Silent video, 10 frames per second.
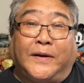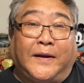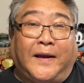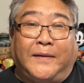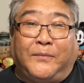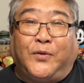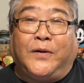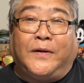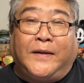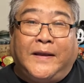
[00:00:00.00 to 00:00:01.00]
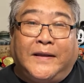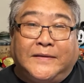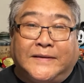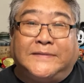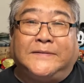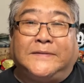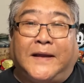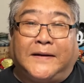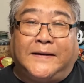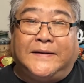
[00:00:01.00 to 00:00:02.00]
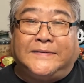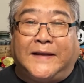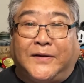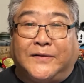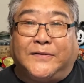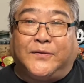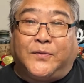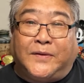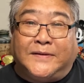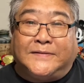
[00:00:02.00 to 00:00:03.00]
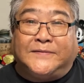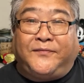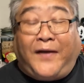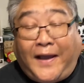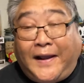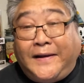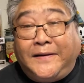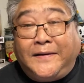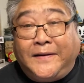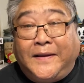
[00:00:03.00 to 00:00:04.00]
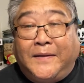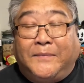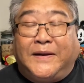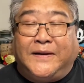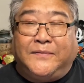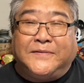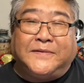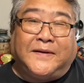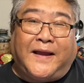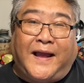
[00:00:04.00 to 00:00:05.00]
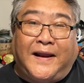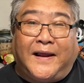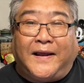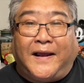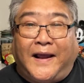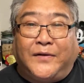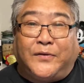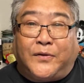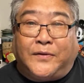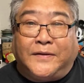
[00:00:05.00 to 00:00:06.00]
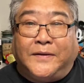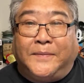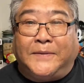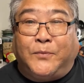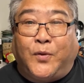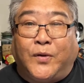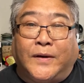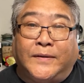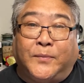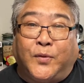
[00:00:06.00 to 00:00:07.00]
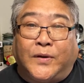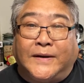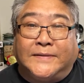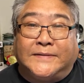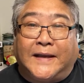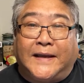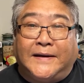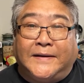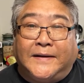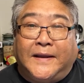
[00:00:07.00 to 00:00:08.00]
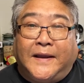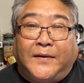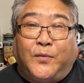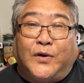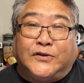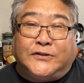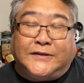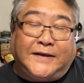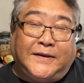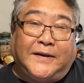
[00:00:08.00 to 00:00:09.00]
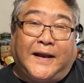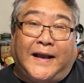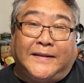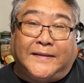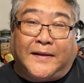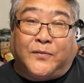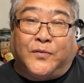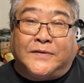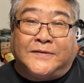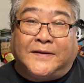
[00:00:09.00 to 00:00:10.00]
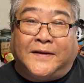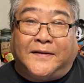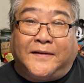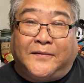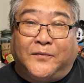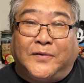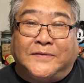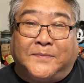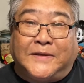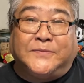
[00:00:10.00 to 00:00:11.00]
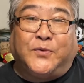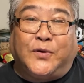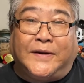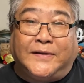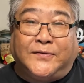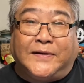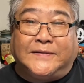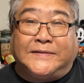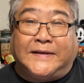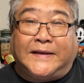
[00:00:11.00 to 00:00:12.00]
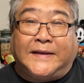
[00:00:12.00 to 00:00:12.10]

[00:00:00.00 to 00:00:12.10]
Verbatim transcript: Khan. More, Jason Scott Lee's character was fine, but he was, I, I don't know, a little bit more on the boring side, where she, I thought, was, uh, was much more interesting.